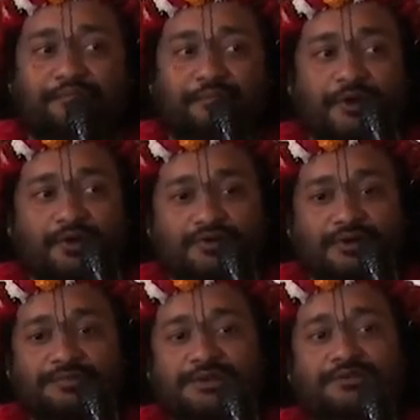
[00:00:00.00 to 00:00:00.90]
because
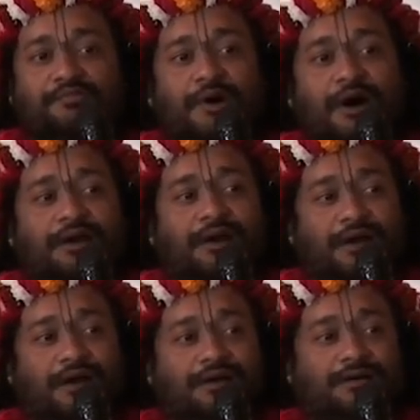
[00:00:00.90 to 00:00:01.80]
of this
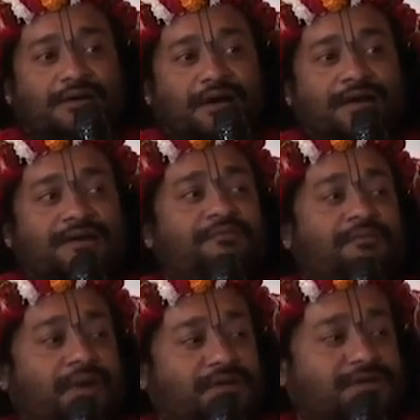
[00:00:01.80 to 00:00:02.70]
Maya, and he
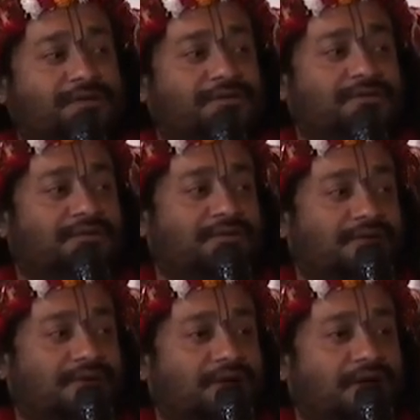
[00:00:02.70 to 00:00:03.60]
mentioned
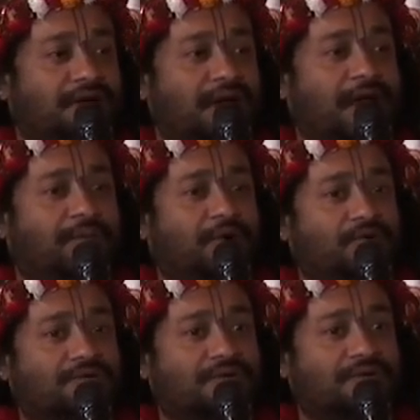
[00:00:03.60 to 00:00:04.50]

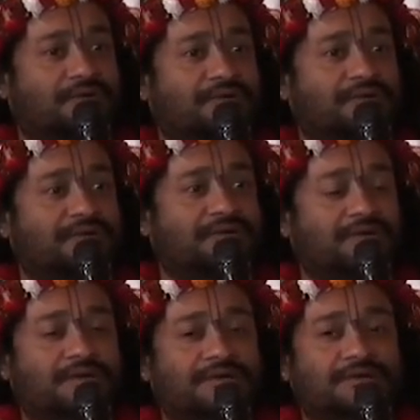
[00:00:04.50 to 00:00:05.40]
about
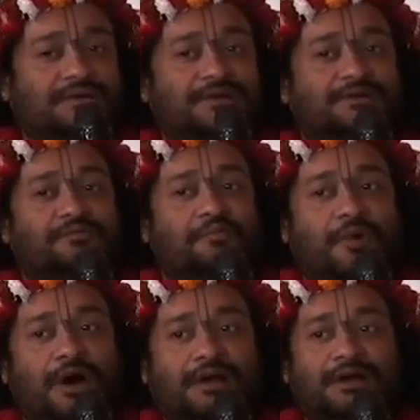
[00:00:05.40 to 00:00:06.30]
this
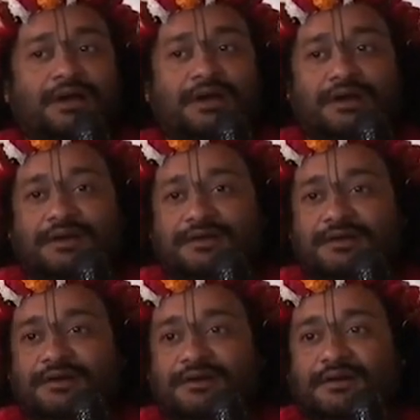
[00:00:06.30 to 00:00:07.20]
Maya
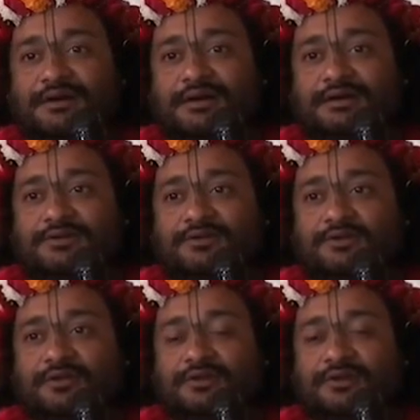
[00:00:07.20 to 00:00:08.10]
is
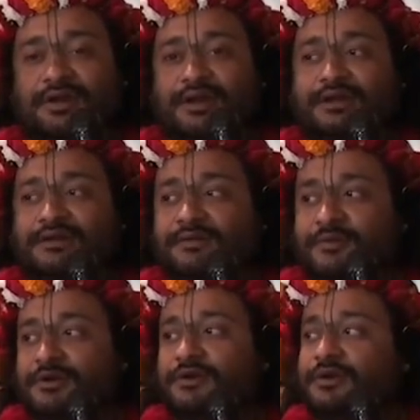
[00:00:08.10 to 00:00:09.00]
like a
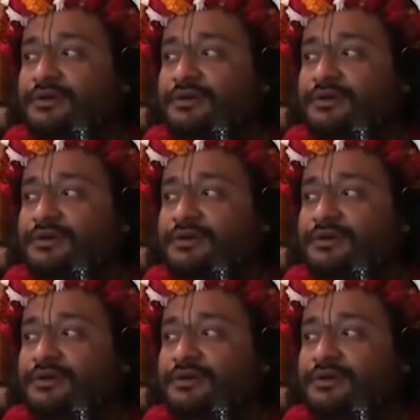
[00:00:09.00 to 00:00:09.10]
demon,